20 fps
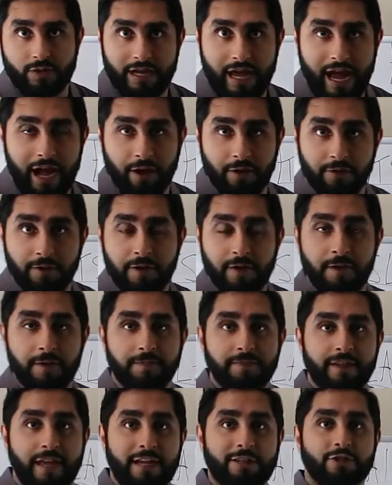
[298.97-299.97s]
to go down,
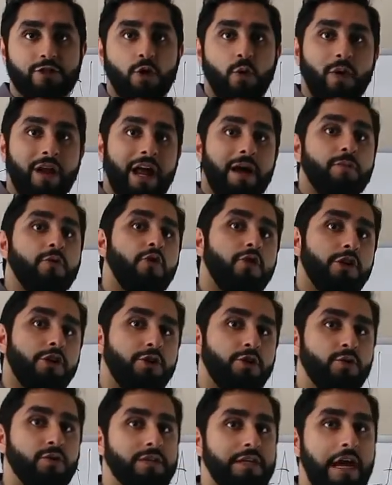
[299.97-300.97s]
and so what I'm going
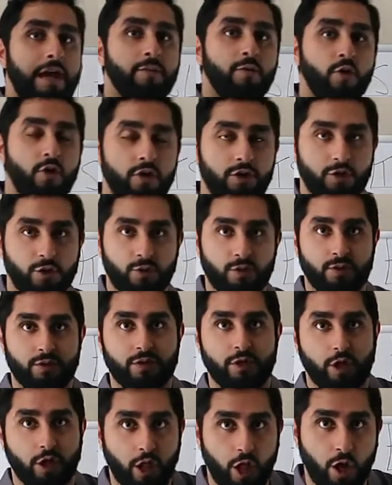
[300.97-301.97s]
to do is I'm going to
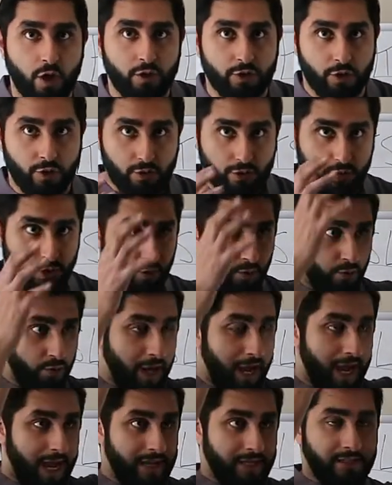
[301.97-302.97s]
use
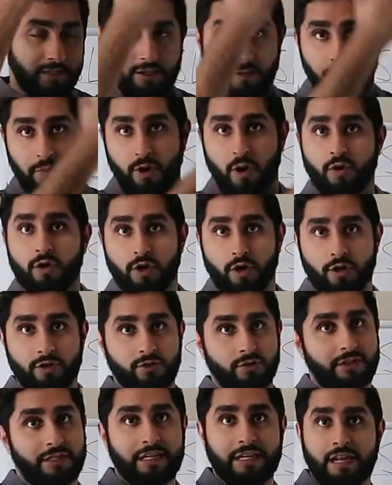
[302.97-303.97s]
you guys, the
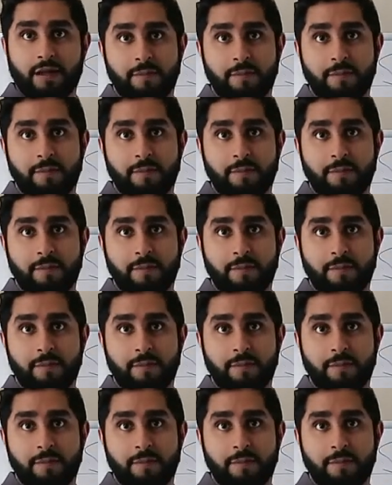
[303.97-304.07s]
broker, so